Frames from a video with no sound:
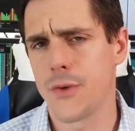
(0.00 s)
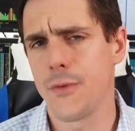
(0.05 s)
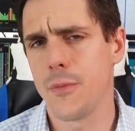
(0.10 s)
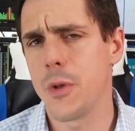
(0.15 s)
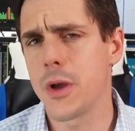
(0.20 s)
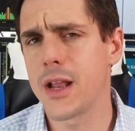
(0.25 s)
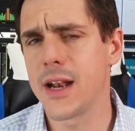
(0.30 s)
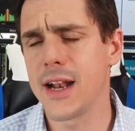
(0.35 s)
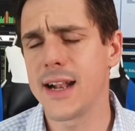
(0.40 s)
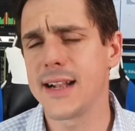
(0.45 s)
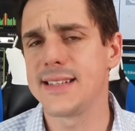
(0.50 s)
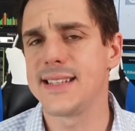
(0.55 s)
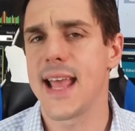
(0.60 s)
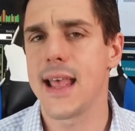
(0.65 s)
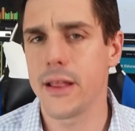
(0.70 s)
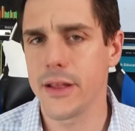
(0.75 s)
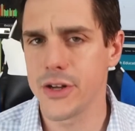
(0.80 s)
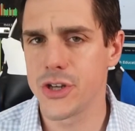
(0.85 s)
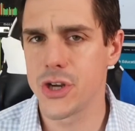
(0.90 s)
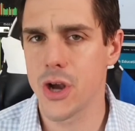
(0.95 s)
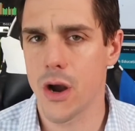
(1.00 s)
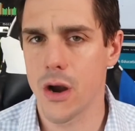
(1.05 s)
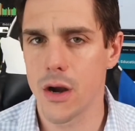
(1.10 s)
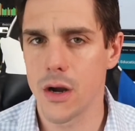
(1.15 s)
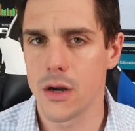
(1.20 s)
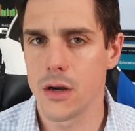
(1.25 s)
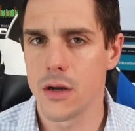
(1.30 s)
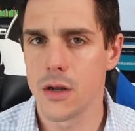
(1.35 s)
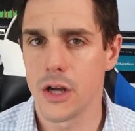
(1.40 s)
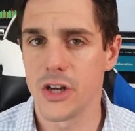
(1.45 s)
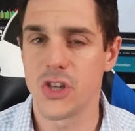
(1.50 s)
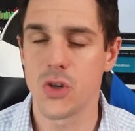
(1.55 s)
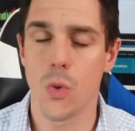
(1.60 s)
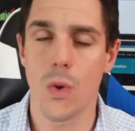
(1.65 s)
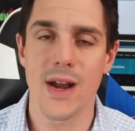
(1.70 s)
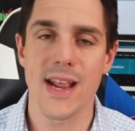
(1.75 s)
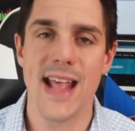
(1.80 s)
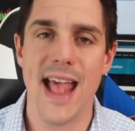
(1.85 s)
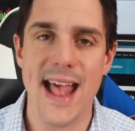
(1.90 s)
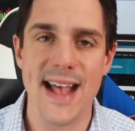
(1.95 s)
if I'm looking at a daily chart, a
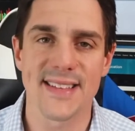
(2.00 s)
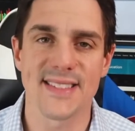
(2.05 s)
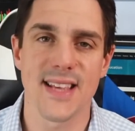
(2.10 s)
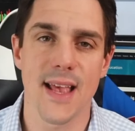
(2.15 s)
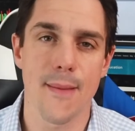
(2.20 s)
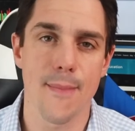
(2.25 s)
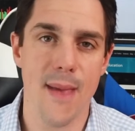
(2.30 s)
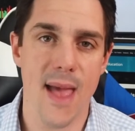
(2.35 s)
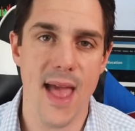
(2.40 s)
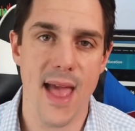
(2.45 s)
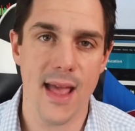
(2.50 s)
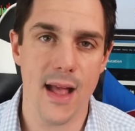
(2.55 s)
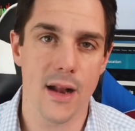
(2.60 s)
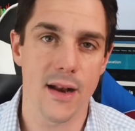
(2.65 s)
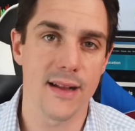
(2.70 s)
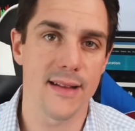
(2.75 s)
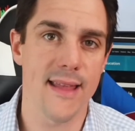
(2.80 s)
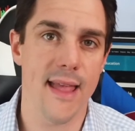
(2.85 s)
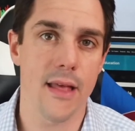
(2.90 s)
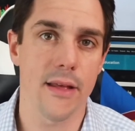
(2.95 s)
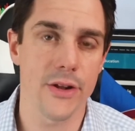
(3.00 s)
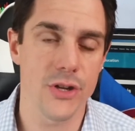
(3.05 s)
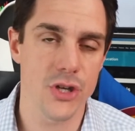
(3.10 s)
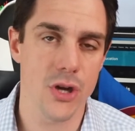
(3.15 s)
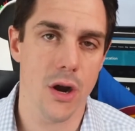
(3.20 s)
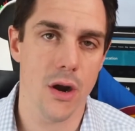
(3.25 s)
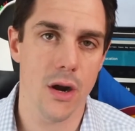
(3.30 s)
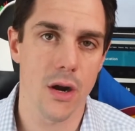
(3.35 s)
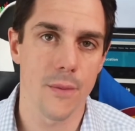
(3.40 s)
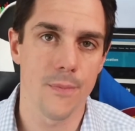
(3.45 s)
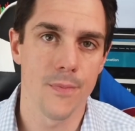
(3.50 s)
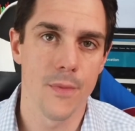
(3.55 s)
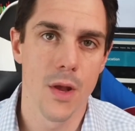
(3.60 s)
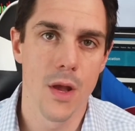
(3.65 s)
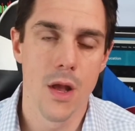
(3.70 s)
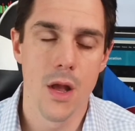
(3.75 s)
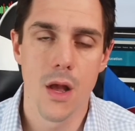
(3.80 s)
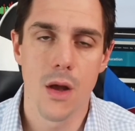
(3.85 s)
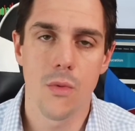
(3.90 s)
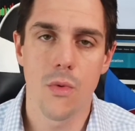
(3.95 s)
20 SMA on a daily chart,
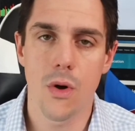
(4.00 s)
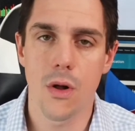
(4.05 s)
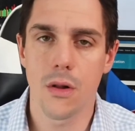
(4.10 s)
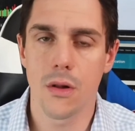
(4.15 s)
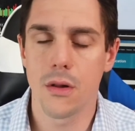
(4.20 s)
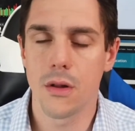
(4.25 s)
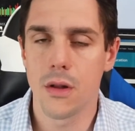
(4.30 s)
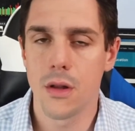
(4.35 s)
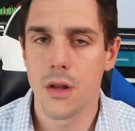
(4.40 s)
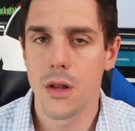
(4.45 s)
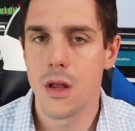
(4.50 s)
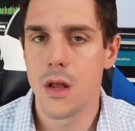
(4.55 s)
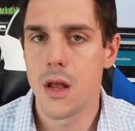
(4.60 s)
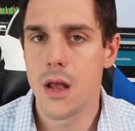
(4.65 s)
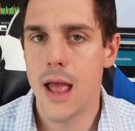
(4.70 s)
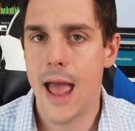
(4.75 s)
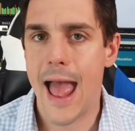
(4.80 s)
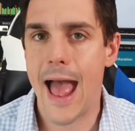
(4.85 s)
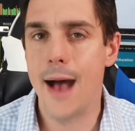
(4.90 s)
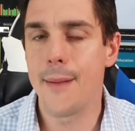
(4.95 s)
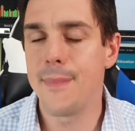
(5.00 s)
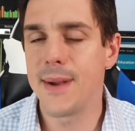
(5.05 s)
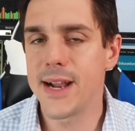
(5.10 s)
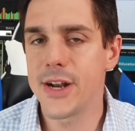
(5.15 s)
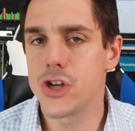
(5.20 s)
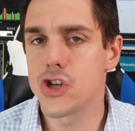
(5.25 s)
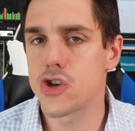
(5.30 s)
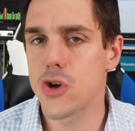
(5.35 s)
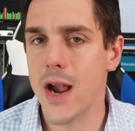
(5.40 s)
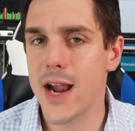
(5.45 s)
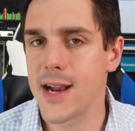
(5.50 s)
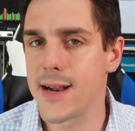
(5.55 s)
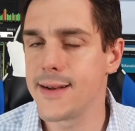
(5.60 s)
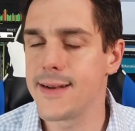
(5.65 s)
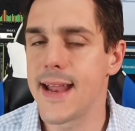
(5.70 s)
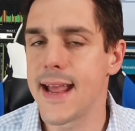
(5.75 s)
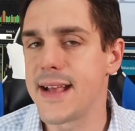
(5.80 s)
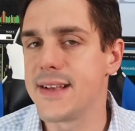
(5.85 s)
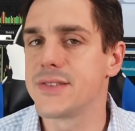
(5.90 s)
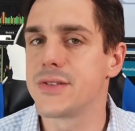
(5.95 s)
well, how many trading
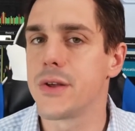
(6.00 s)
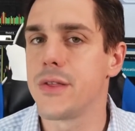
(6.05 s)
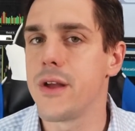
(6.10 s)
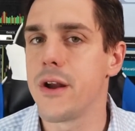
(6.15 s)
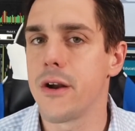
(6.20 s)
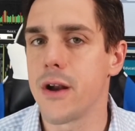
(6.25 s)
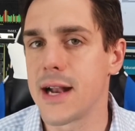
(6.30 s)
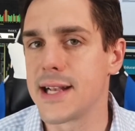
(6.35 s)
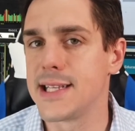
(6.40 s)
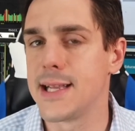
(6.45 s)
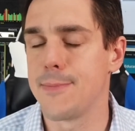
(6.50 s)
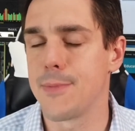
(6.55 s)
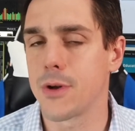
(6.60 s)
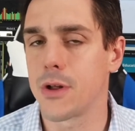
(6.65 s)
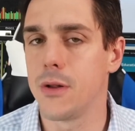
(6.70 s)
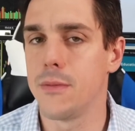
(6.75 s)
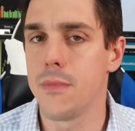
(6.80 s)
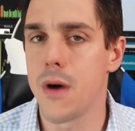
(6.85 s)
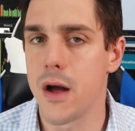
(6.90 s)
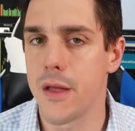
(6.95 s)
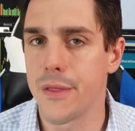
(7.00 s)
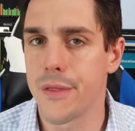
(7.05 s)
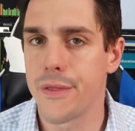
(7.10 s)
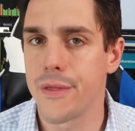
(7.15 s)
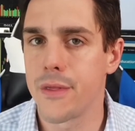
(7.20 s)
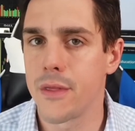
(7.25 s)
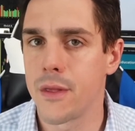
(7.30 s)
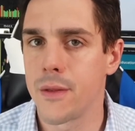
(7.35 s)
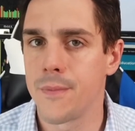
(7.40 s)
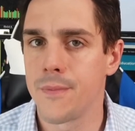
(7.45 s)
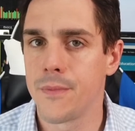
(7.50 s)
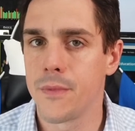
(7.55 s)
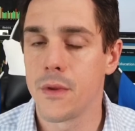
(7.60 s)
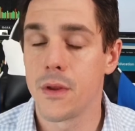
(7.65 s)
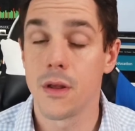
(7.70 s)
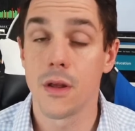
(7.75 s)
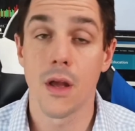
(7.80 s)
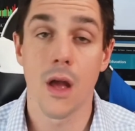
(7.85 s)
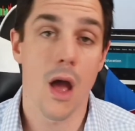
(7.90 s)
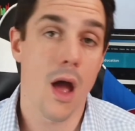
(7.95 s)
days are there in a typical month?
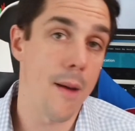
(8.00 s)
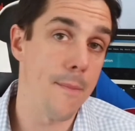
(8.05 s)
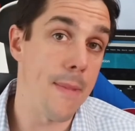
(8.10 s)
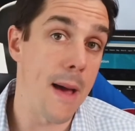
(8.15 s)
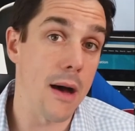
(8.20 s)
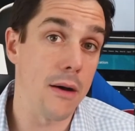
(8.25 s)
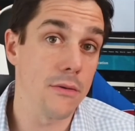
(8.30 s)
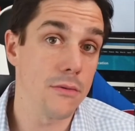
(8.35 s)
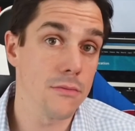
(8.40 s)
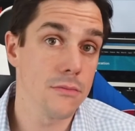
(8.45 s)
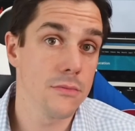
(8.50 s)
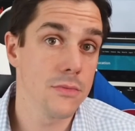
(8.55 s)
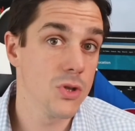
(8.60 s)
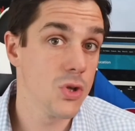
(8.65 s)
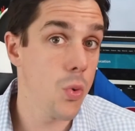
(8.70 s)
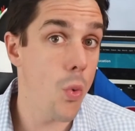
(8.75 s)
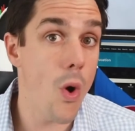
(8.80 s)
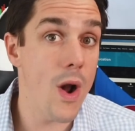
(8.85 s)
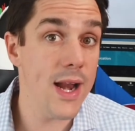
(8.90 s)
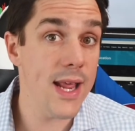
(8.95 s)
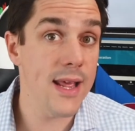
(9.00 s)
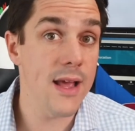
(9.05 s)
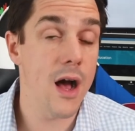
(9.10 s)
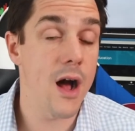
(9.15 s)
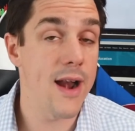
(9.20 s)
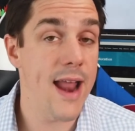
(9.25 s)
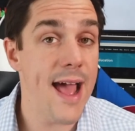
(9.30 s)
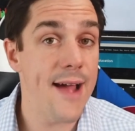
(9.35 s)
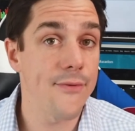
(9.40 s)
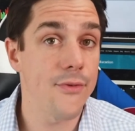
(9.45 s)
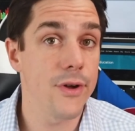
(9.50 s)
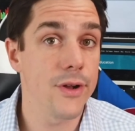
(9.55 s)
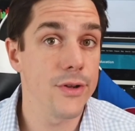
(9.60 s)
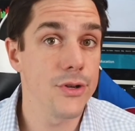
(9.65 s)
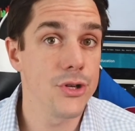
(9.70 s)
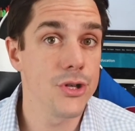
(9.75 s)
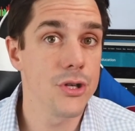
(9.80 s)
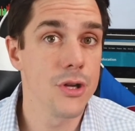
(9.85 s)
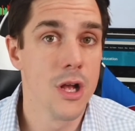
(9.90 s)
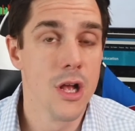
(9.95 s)
About 20 on
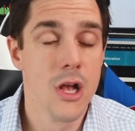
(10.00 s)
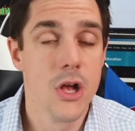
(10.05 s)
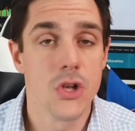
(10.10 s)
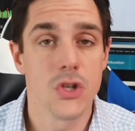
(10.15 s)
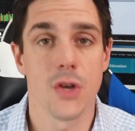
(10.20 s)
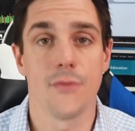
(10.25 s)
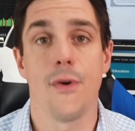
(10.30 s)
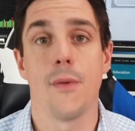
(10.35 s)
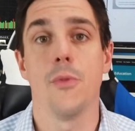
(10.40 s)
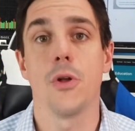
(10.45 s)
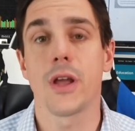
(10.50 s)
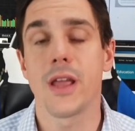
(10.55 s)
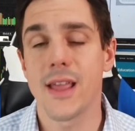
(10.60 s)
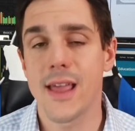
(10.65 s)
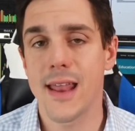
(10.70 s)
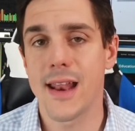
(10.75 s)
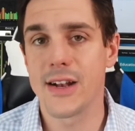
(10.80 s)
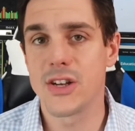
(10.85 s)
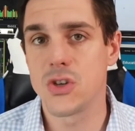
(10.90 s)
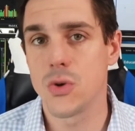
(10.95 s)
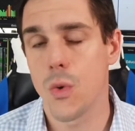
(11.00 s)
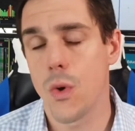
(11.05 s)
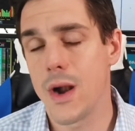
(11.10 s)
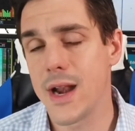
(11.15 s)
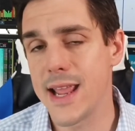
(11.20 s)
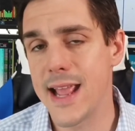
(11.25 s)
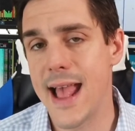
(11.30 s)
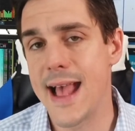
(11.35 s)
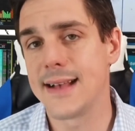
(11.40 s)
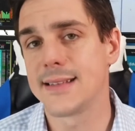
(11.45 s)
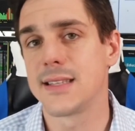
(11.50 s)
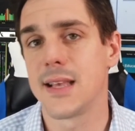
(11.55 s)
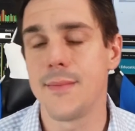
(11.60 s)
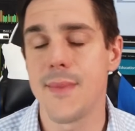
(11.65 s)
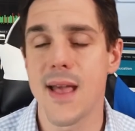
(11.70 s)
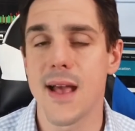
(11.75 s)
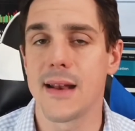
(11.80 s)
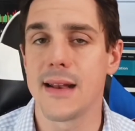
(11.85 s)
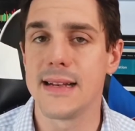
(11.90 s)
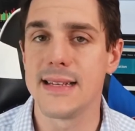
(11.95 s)
average. So if I'm looking at a 20
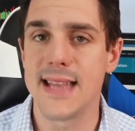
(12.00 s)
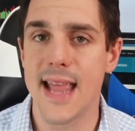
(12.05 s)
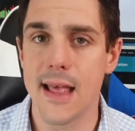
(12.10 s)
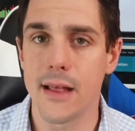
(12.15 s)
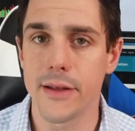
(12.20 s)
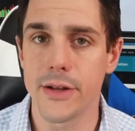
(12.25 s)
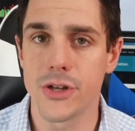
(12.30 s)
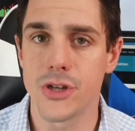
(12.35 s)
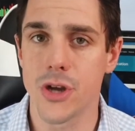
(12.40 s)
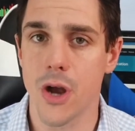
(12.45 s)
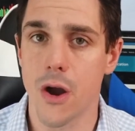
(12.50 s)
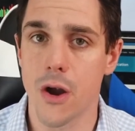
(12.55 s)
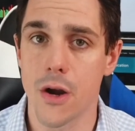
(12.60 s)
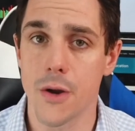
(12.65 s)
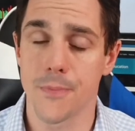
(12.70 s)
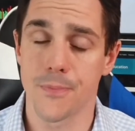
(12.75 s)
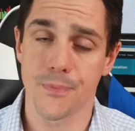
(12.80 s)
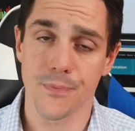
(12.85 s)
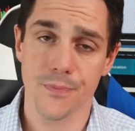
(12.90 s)
SMA on a daily chart,